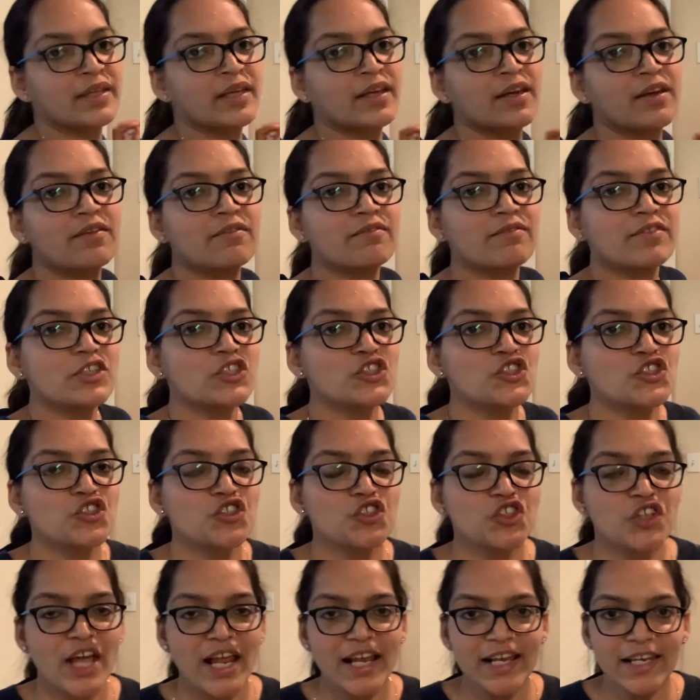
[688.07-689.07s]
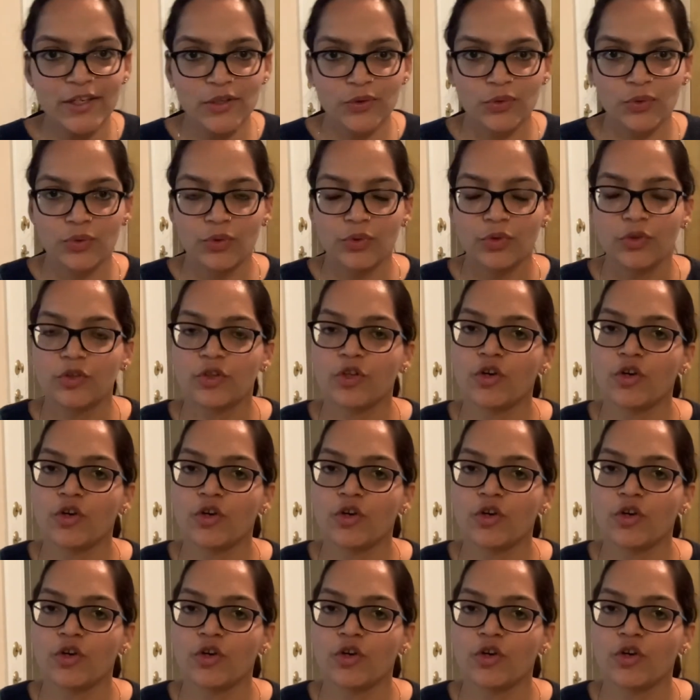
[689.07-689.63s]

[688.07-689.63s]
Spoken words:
which tell you the